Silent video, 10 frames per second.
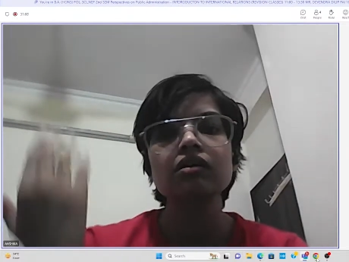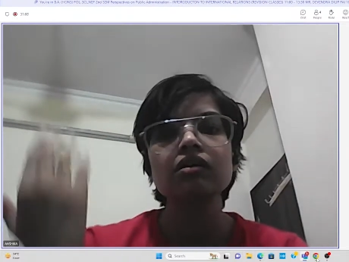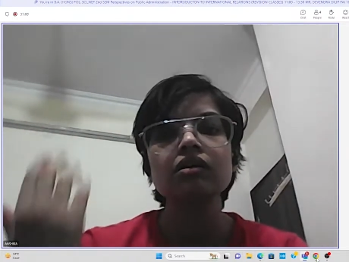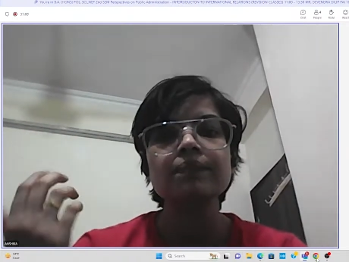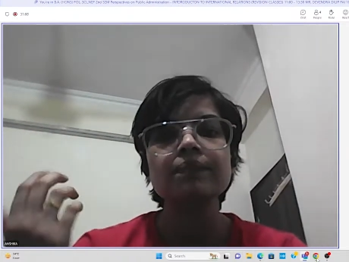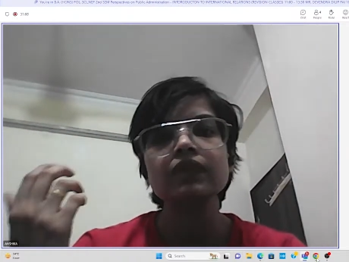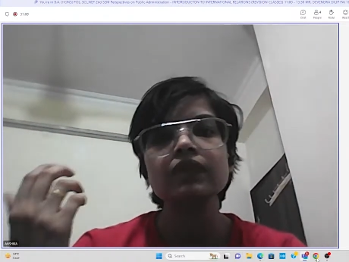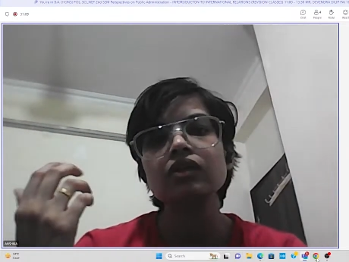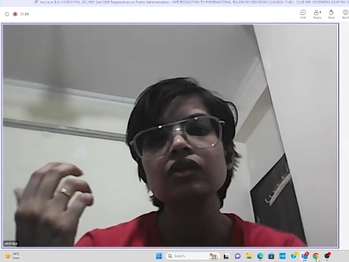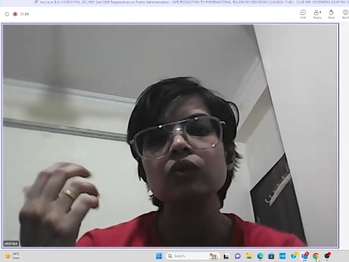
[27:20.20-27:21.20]

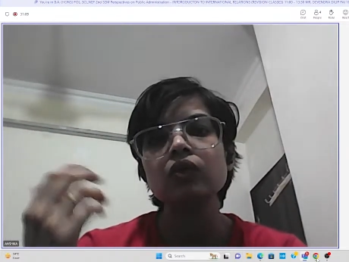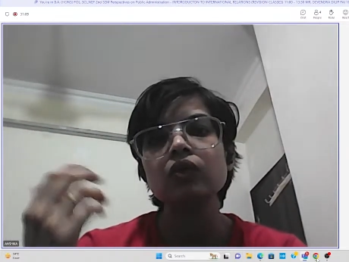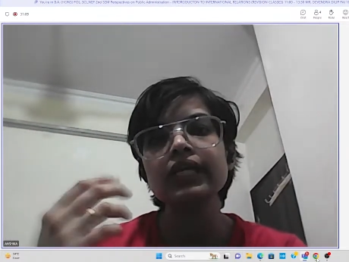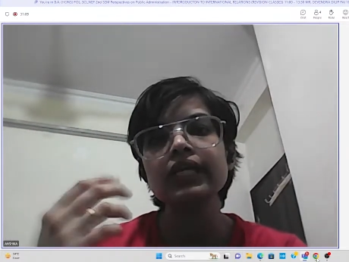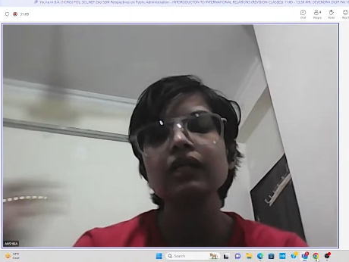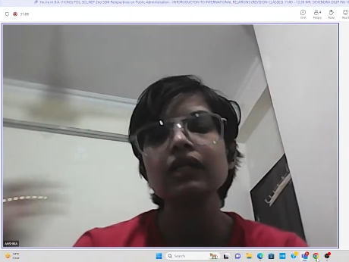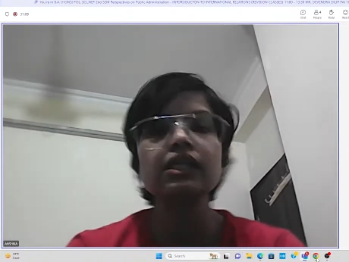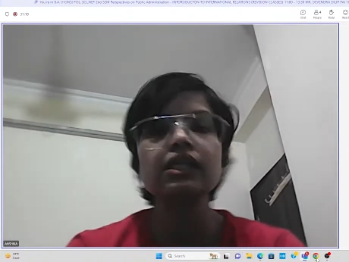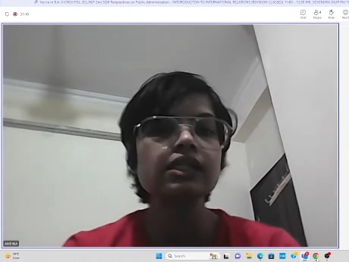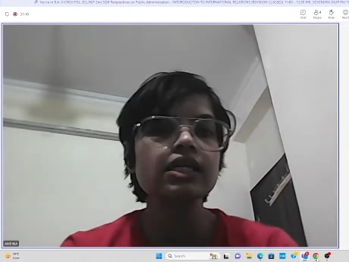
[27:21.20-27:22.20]
in
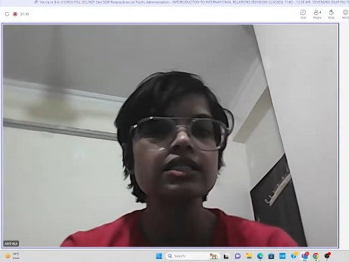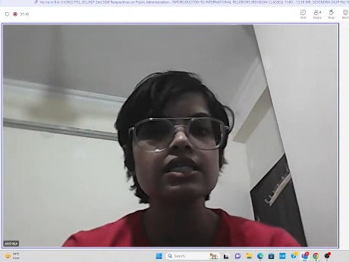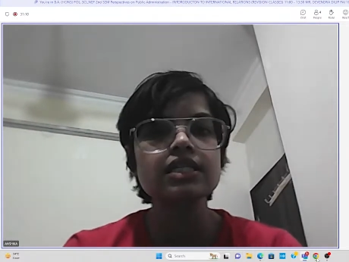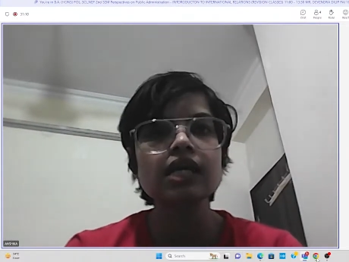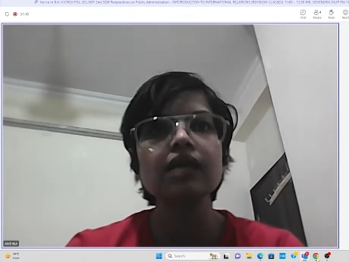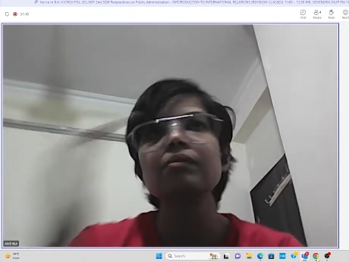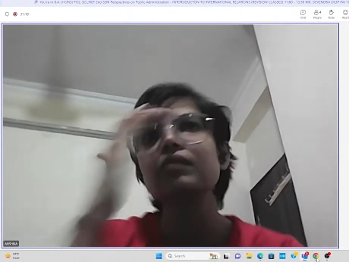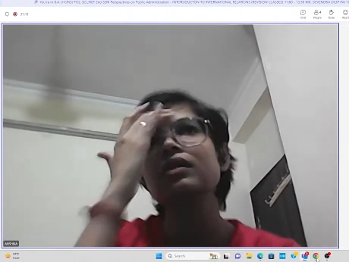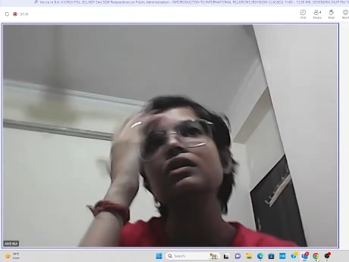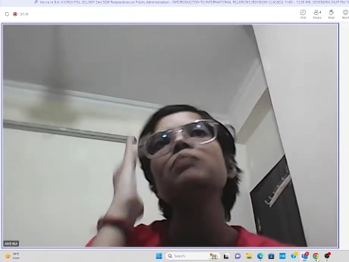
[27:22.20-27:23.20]
Kalidasa's time,